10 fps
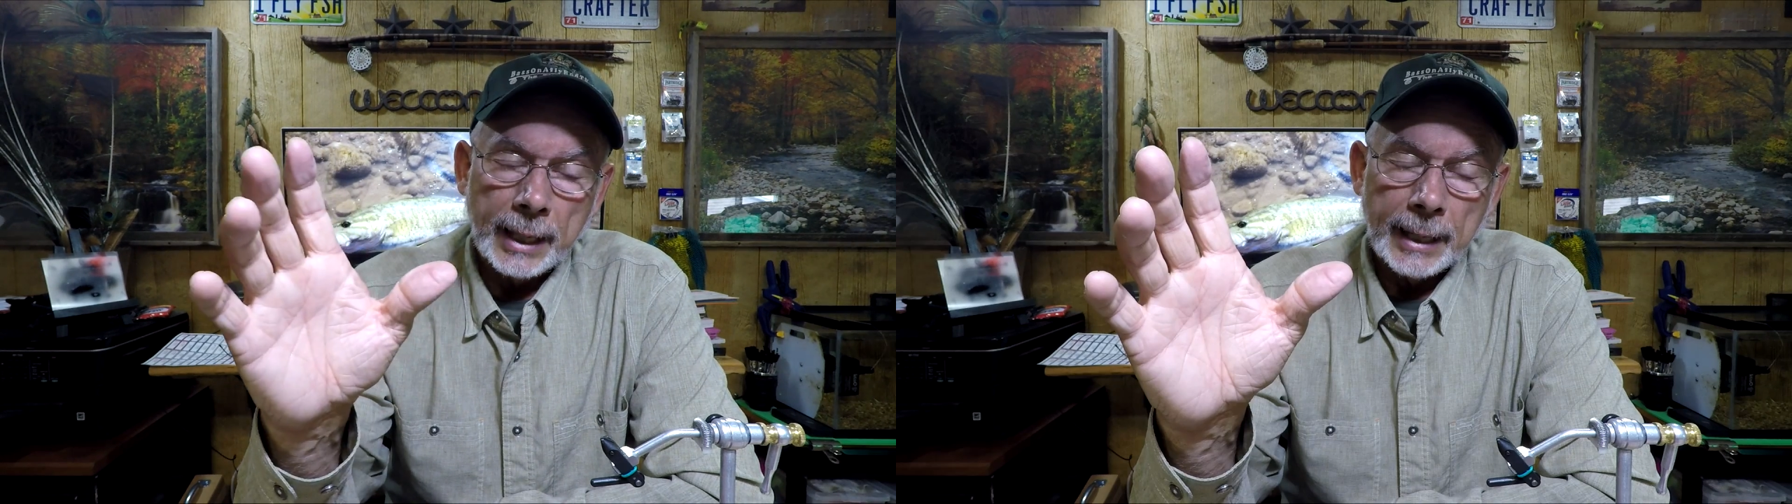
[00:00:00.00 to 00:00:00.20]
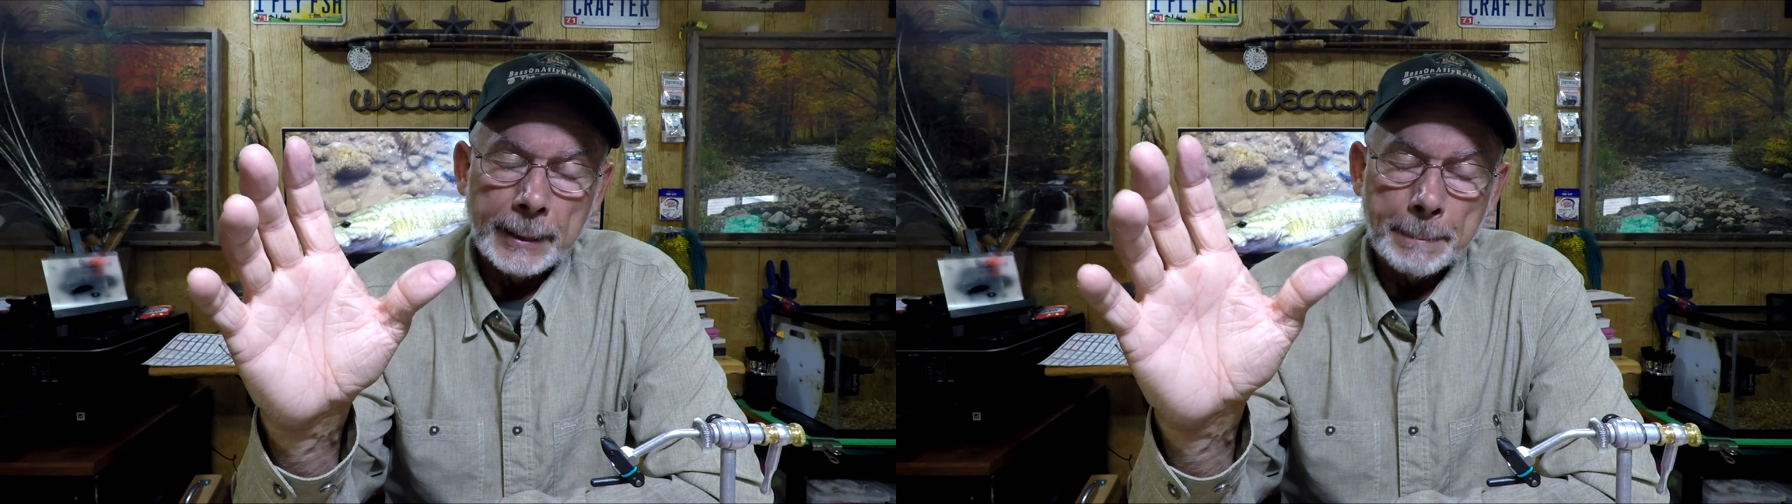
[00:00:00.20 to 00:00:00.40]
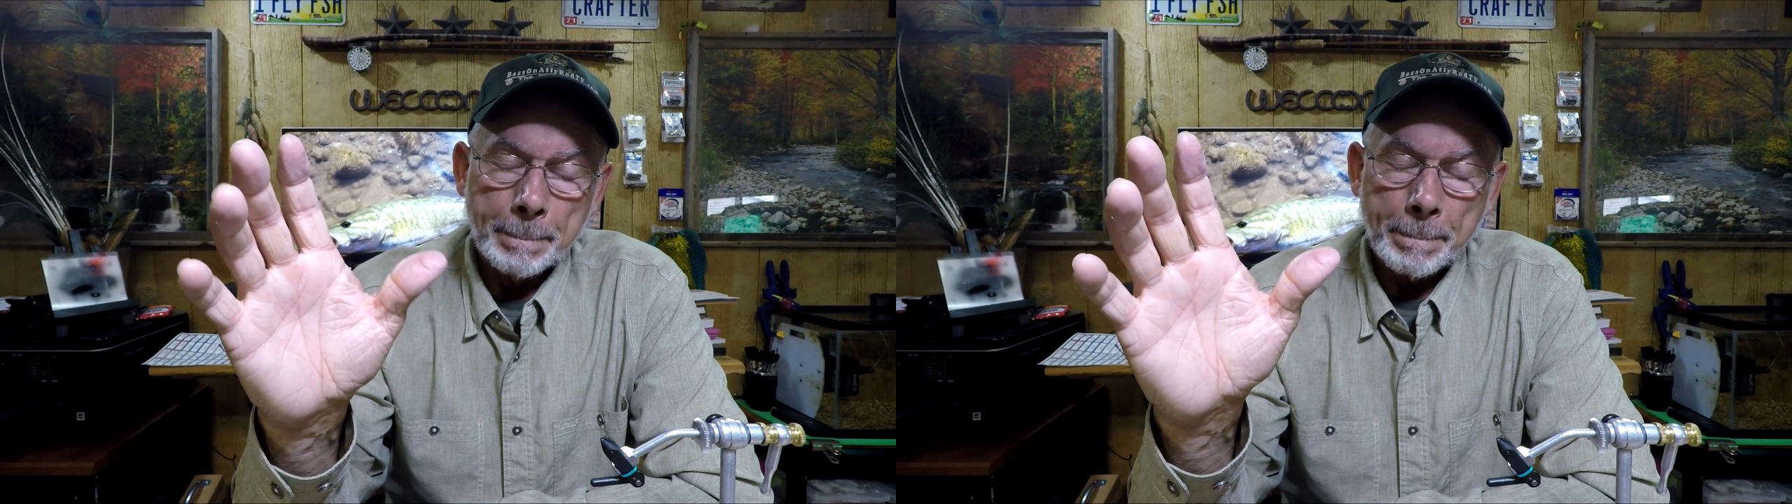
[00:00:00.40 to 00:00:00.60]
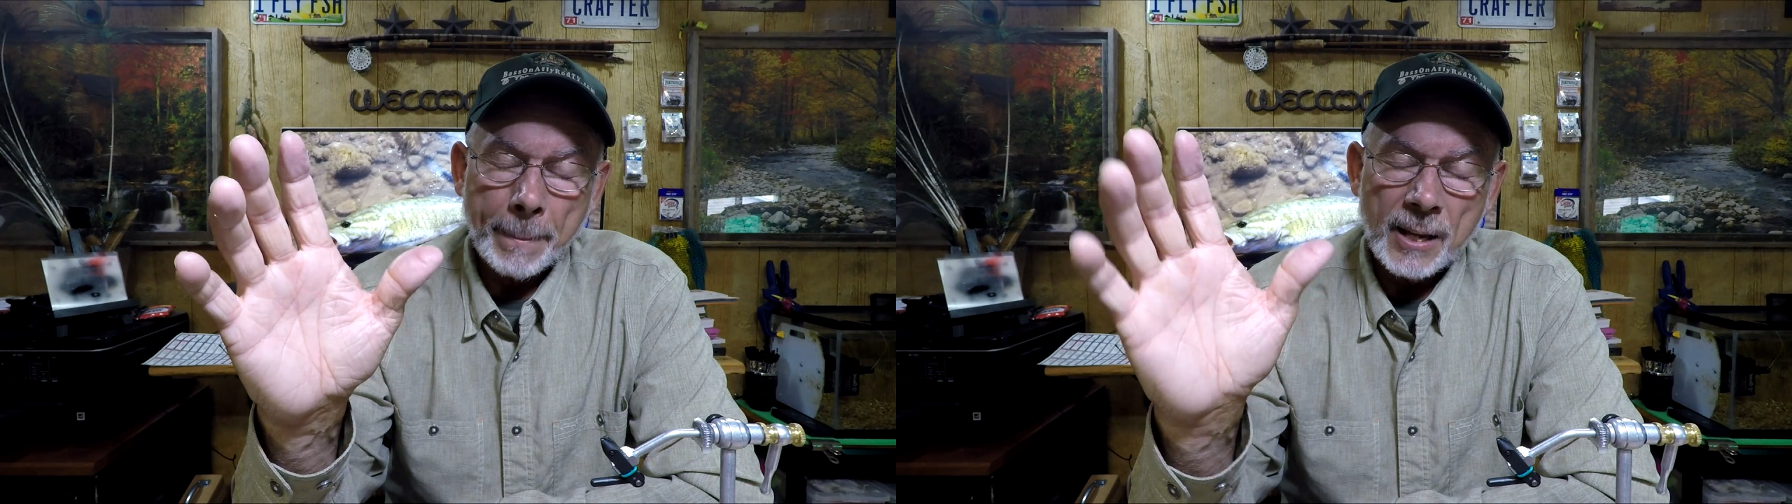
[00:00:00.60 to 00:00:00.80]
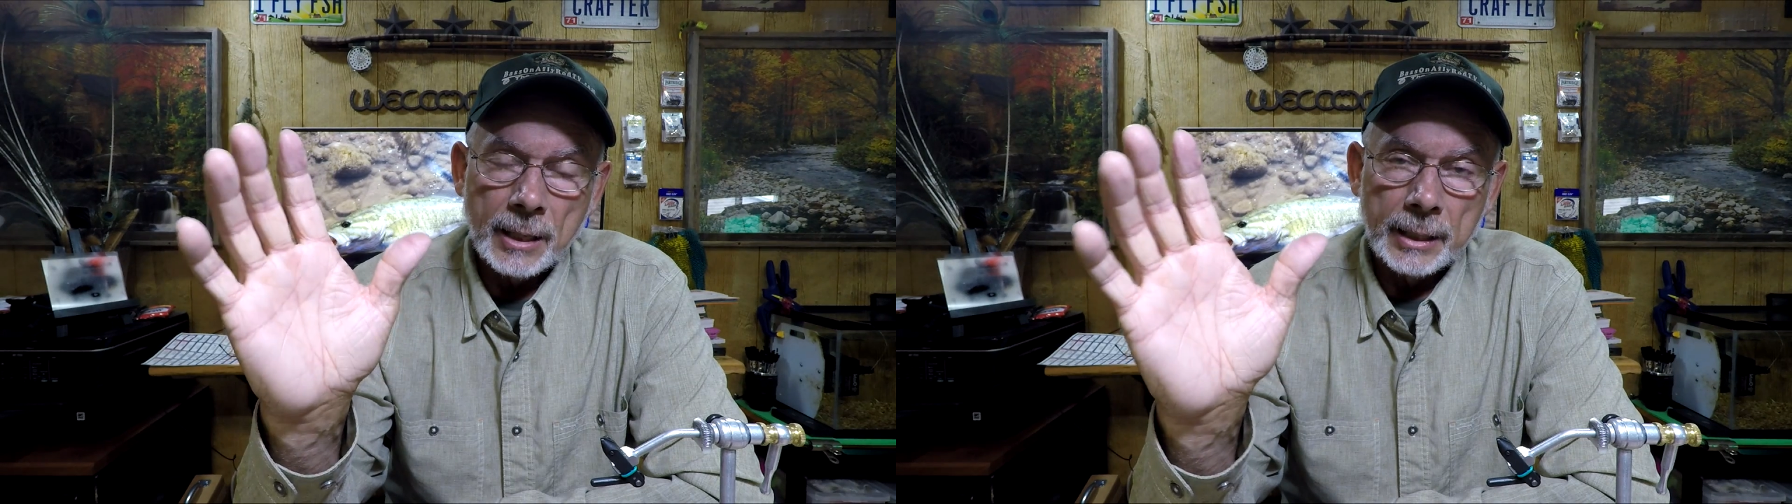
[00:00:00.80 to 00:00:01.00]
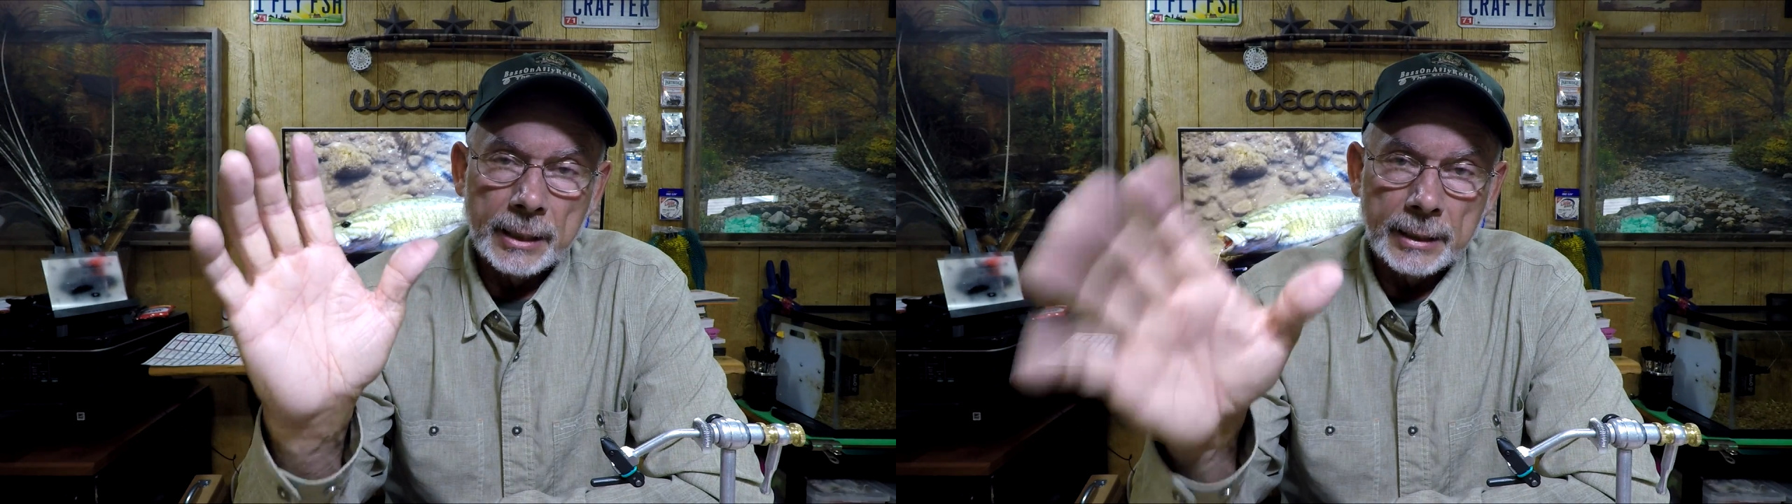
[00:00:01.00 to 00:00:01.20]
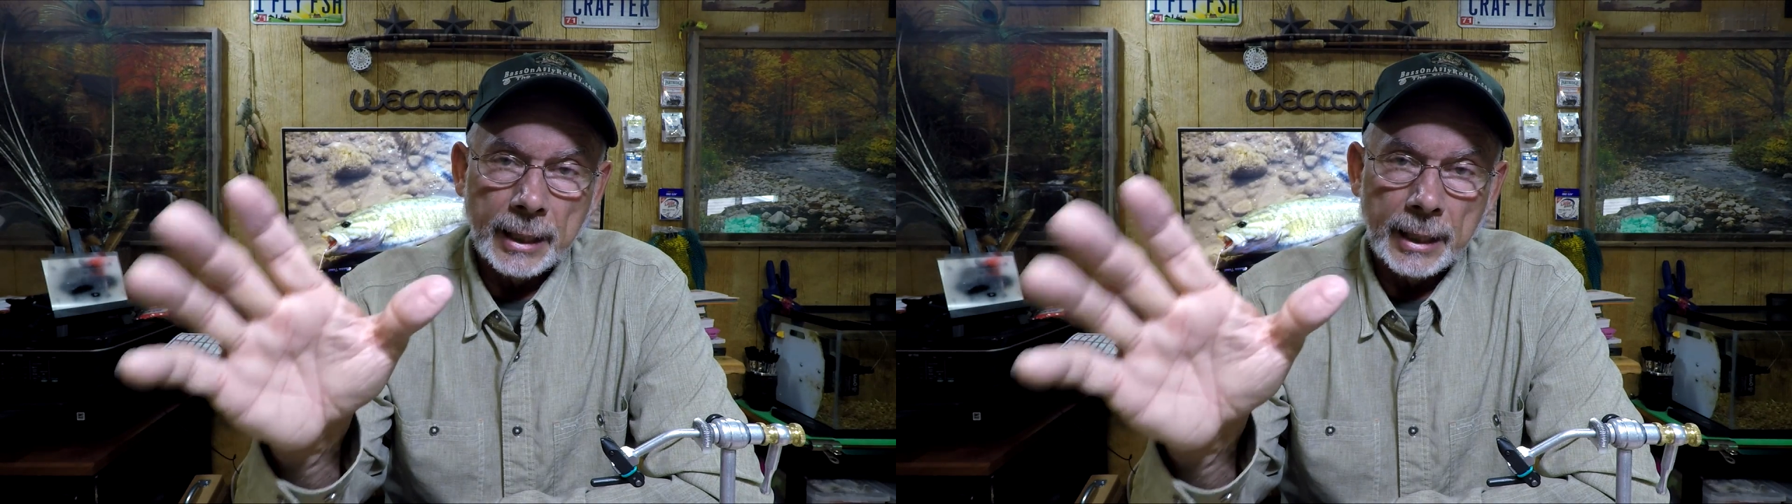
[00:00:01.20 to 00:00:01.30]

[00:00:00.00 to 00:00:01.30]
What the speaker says: an